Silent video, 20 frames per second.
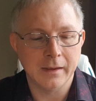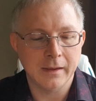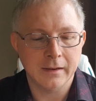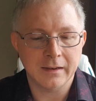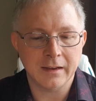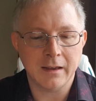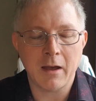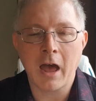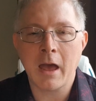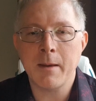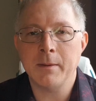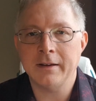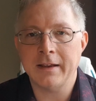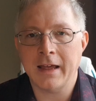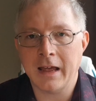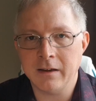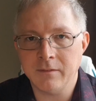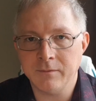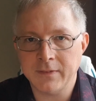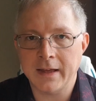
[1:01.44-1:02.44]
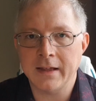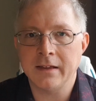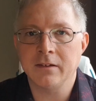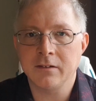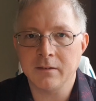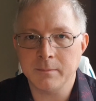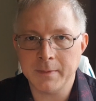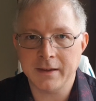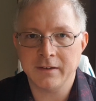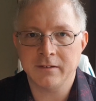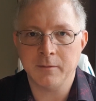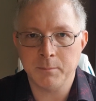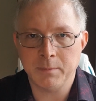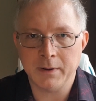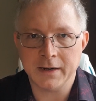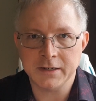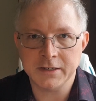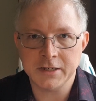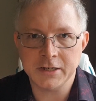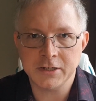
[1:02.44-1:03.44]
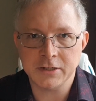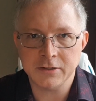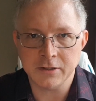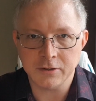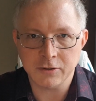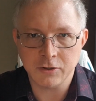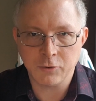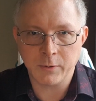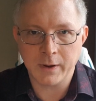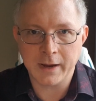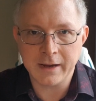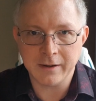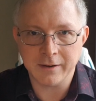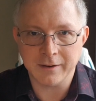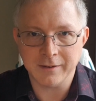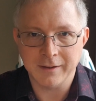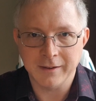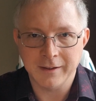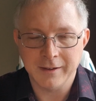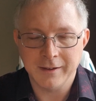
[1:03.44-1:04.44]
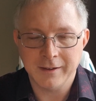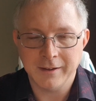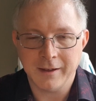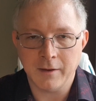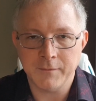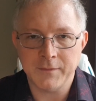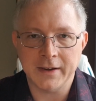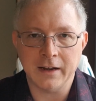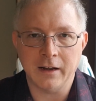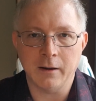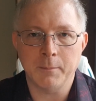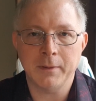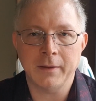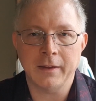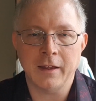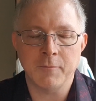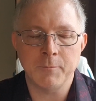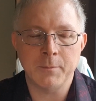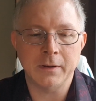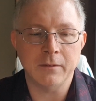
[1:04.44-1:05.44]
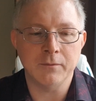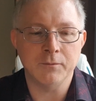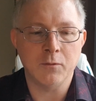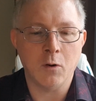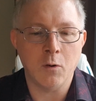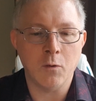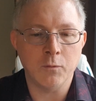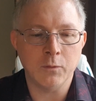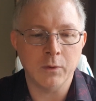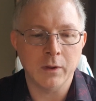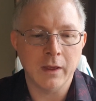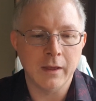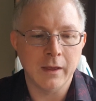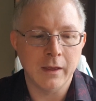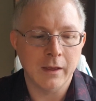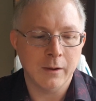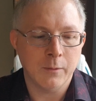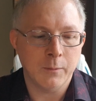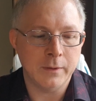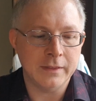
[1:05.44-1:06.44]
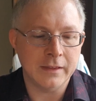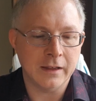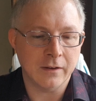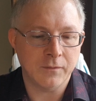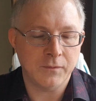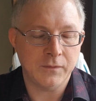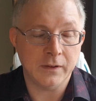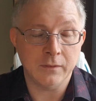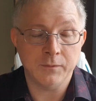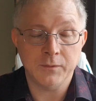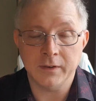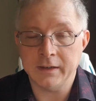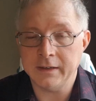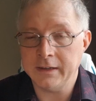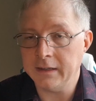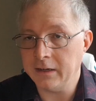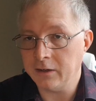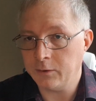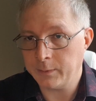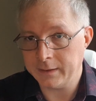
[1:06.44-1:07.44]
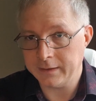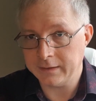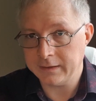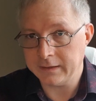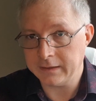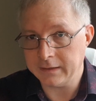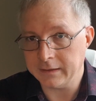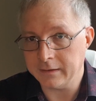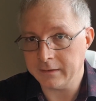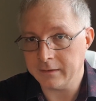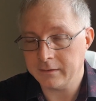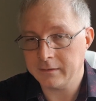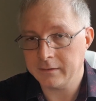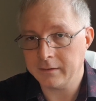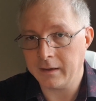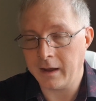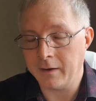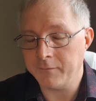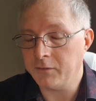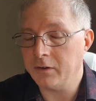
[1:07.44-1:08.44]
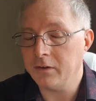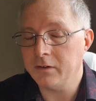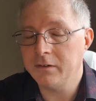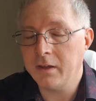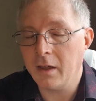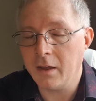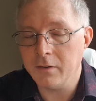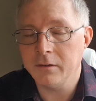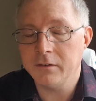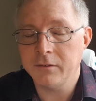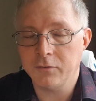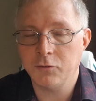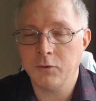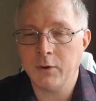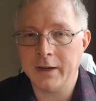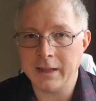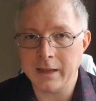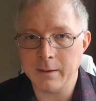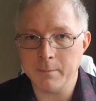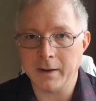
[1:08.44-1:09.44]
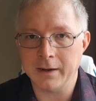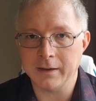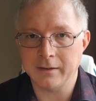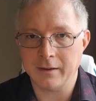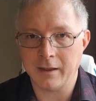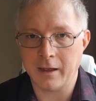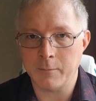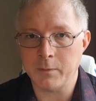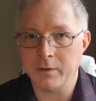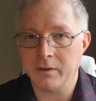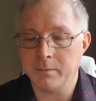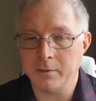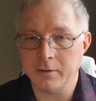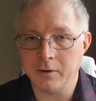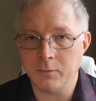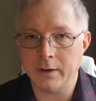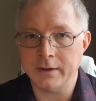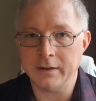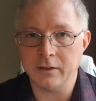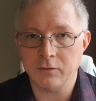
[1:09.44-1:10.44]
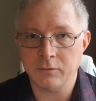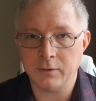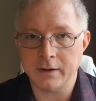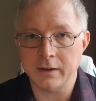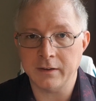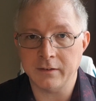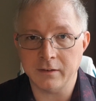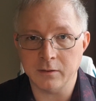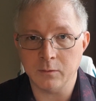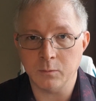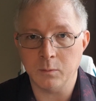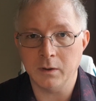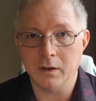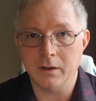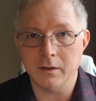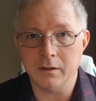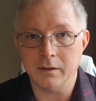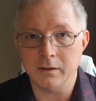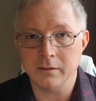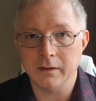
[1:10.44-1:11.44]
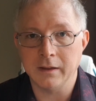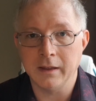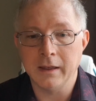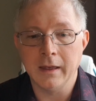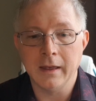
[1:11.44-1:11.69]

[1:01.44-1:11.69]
Now, I'm an advanced master practitioner and trainer of NLP. I've been involved with that field for nearly 20 years. I've done tons of training in my time with some of the greatest trainers in the world,